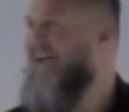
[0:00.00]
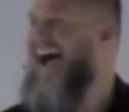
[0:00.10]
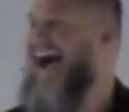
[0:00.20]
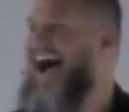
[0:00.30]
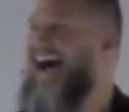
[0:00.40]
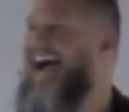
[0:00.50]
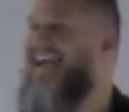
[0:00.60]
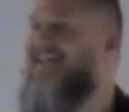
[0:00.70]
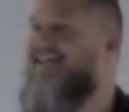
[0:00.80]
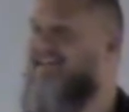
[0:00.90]
we
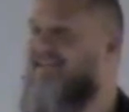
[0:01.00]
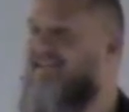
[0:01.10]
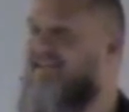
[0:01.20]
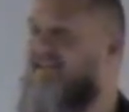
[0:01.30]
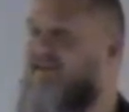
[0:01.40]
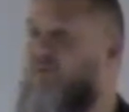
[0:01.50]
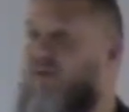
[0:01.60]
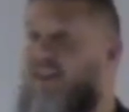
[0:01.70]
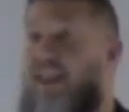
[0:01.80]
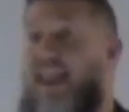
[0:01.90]
hide,
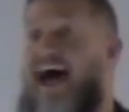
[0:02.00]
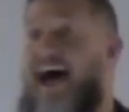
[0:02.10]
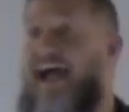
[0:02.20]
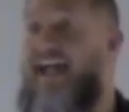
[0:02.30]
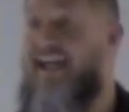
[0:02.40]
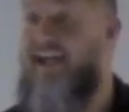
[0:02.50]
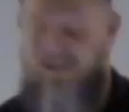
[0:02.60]
we lie,